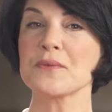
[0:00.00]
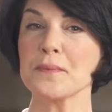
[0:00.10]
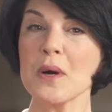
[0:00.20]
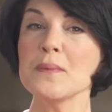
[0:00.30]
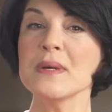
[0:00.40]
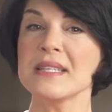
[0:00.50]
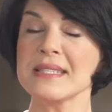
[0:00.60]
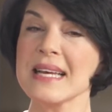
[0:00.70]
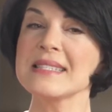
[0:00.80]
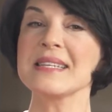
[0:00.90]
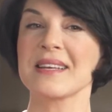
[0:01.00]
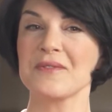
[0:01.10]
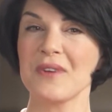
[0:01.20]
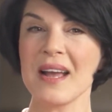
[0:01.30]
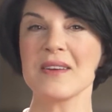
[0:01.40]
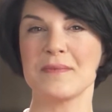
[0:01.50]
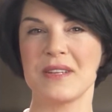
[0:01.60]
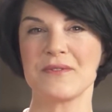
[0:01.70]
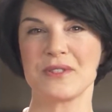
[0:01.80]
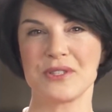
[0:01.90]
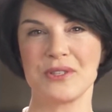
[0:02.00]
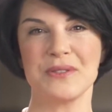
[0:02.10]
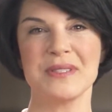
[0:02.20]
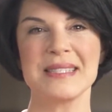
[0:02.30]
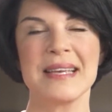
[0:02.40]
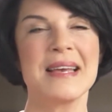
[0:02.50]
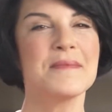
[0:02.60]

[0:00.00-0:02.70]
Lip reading: appropriate testing environment for students